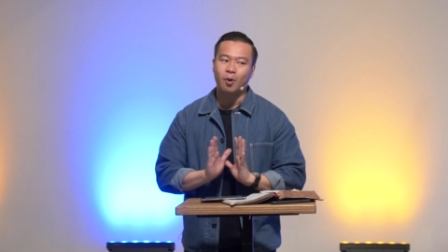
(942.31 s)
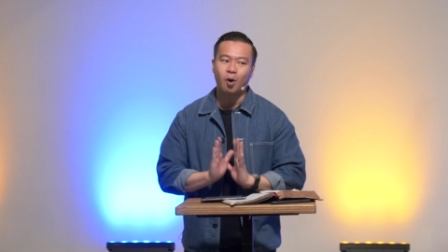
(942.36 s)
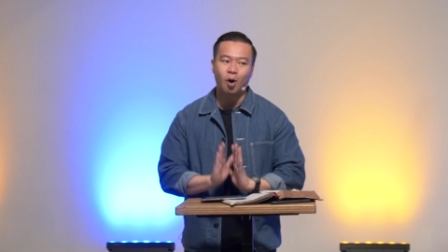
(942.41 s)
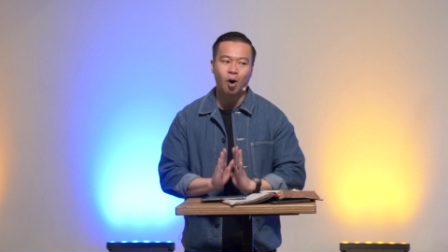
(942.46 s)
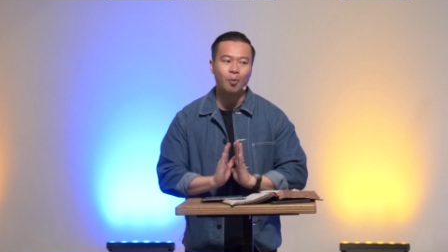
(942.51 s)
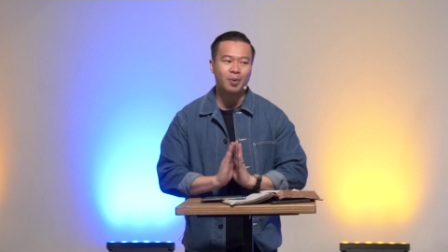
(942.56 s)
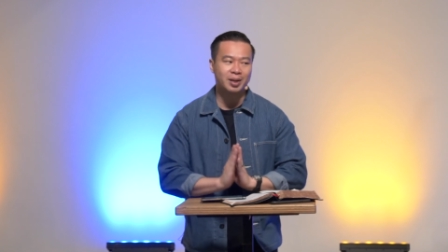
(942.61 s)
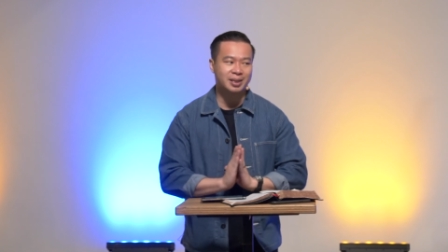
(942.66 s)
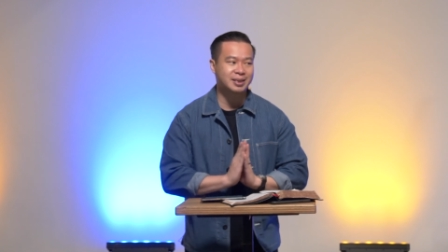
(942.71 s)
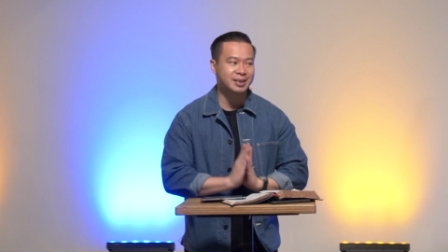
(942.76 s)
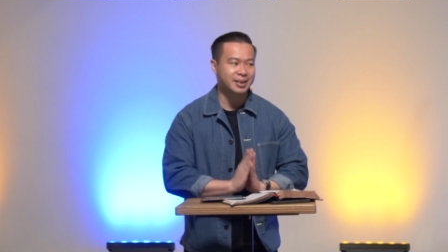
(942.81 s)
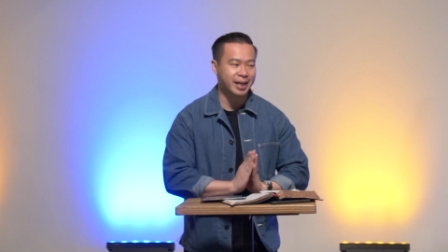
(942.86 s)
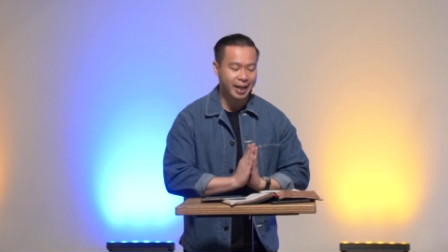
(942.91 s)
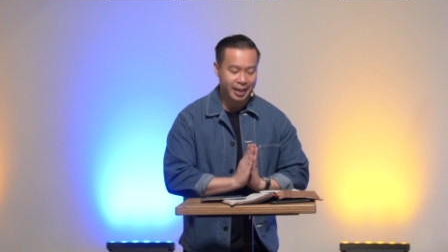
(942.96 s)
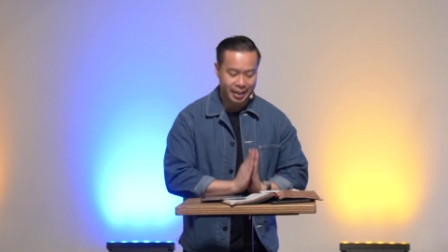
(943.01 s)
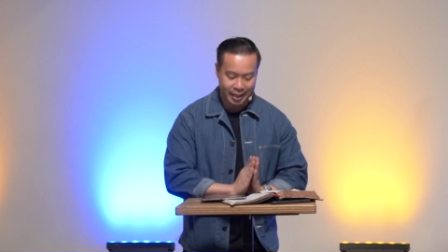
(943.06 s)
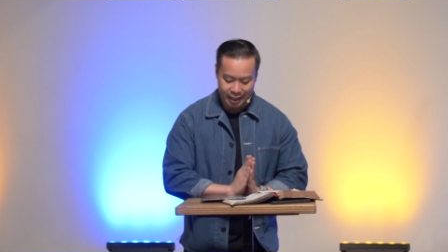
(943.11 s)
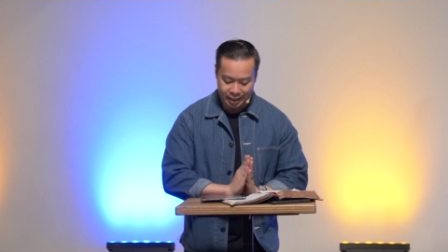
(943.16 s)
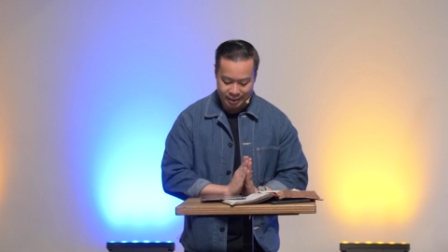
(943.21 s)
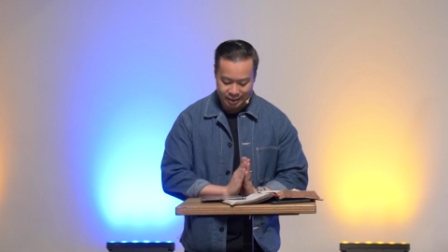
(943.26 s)
Paul would say
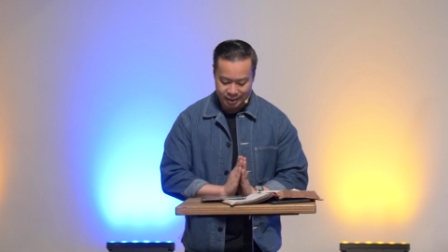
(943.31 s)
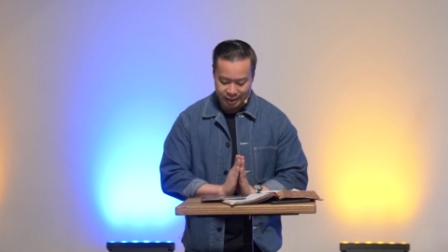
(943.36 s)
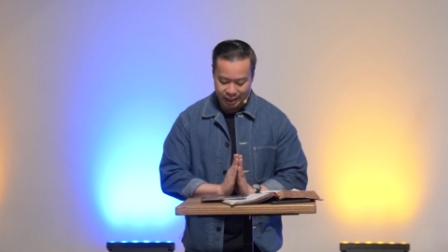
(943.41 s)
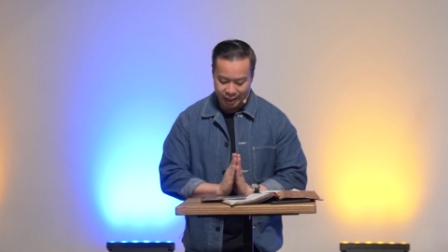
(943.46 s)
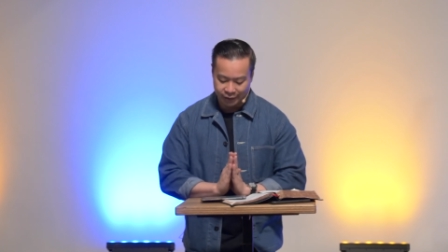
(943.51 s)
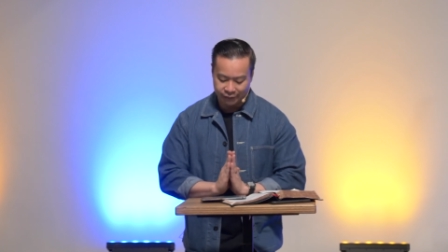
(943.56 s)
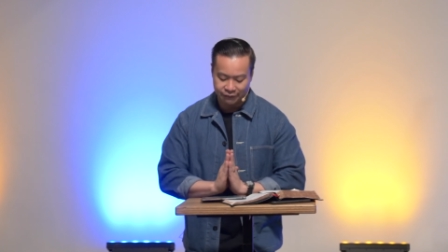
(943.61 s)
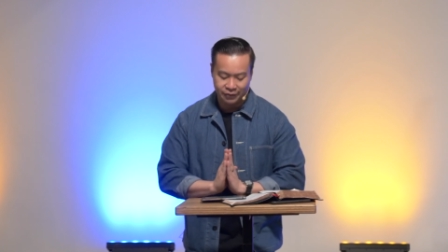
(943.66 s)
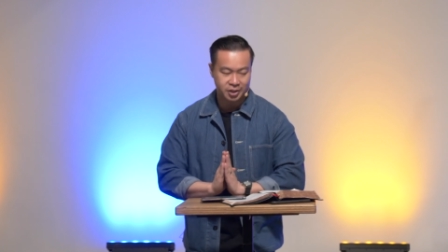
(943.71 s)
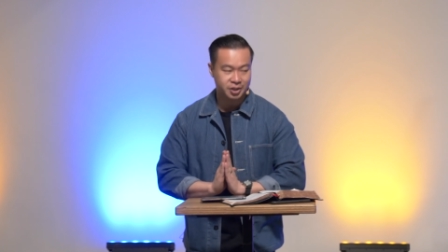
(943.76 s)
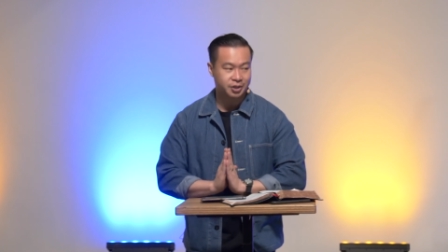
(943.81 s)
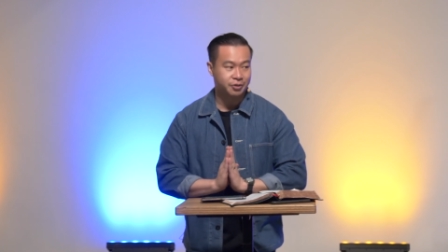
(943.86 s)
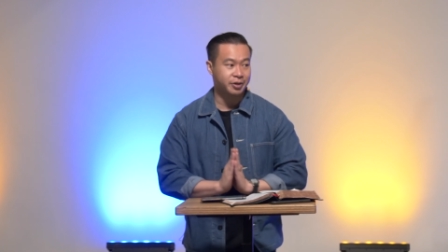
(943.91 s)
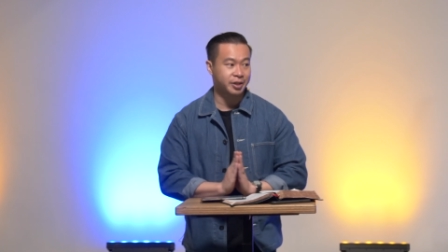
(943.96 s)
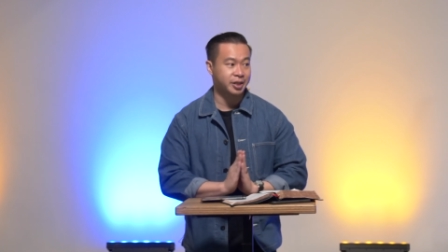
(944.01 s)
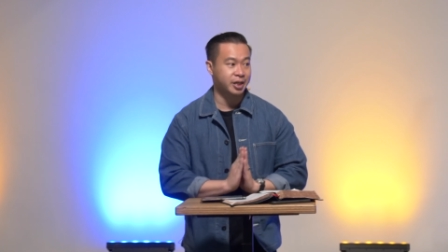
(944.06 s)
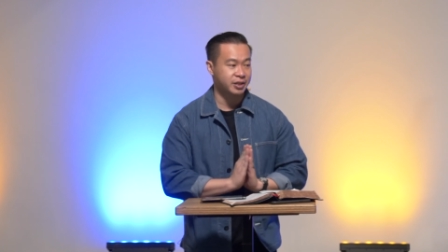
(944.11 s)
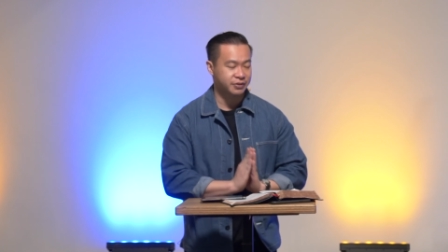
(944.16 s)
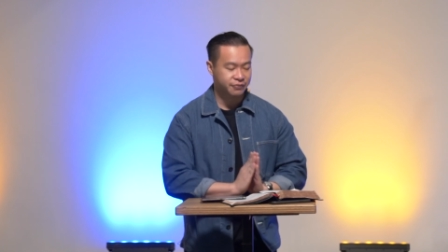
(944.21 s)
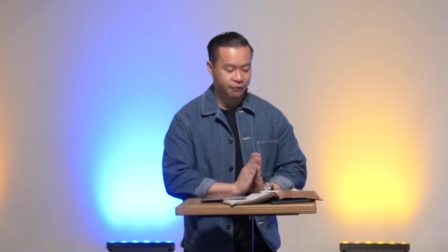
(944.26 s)
this in 1
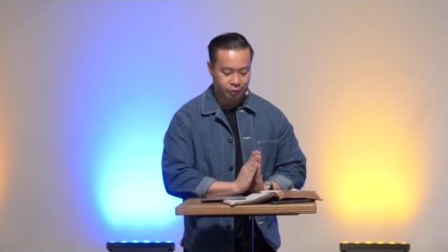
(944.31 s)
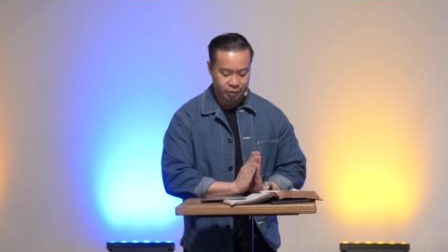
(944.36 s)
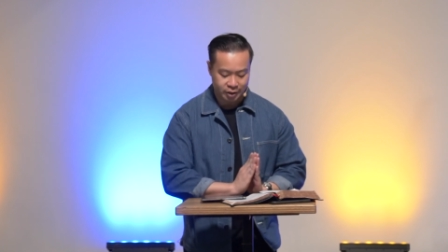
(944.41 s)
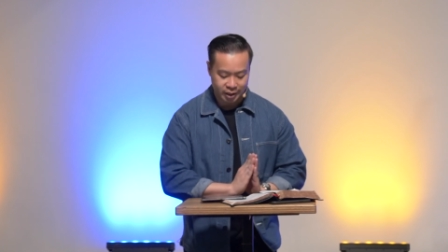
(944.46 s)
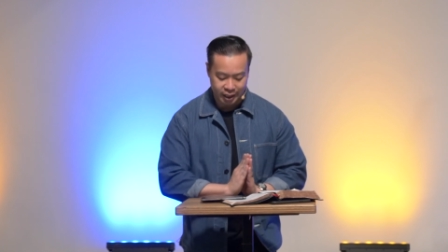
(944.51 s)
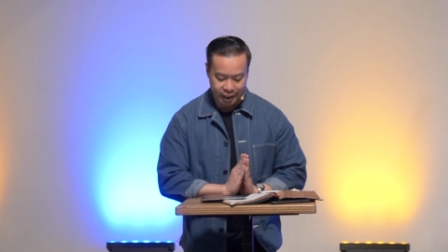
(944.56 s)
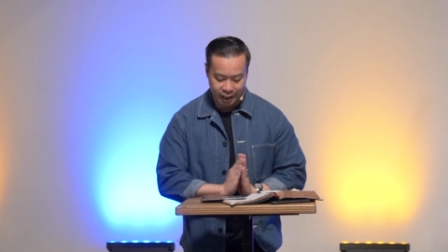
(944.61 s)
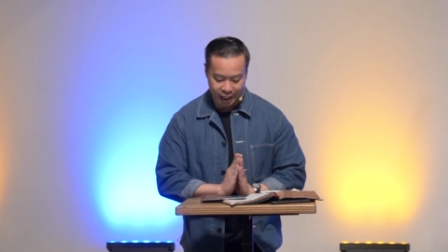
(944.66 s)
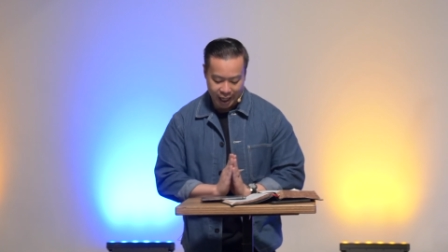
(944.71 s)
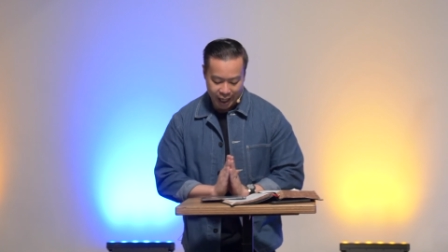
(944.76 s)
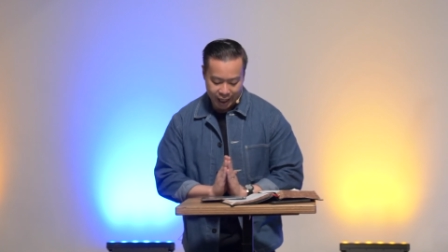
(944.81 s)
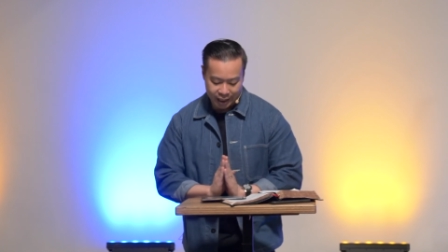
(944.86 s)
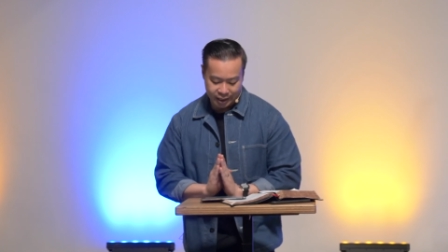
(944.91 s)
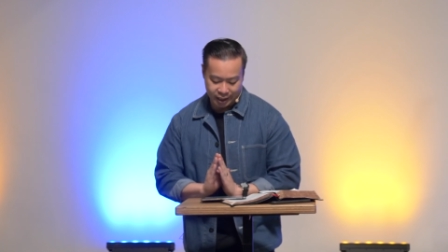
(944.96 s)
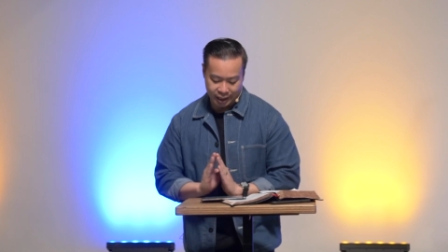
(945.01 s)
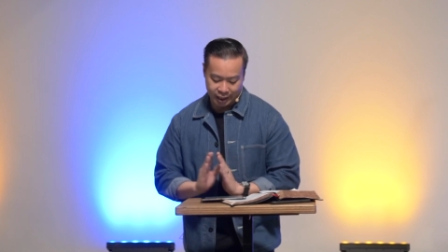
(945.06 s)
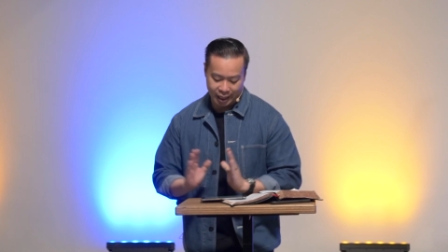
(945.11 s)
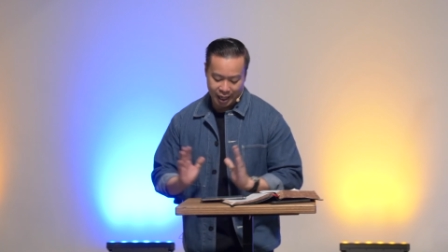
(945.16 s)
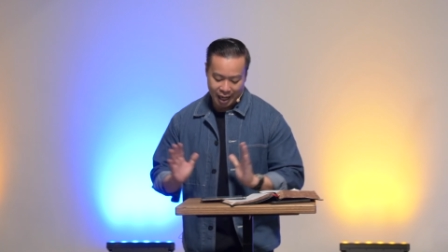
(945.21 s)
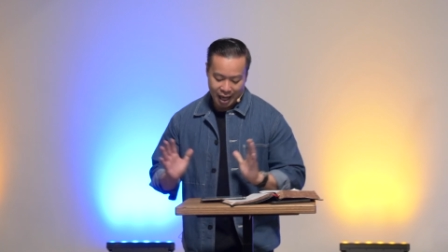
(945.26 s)
Corinthians 14
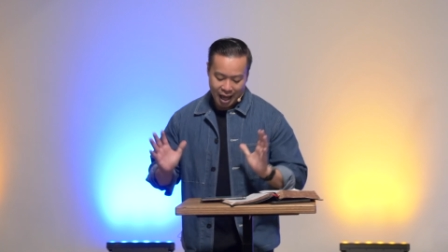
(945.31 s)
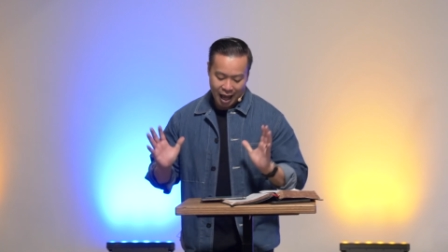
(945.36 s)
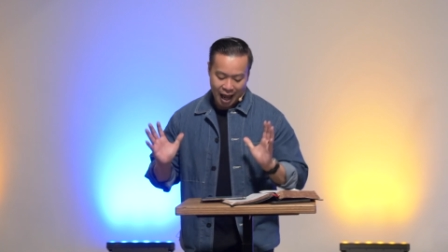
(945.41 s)
18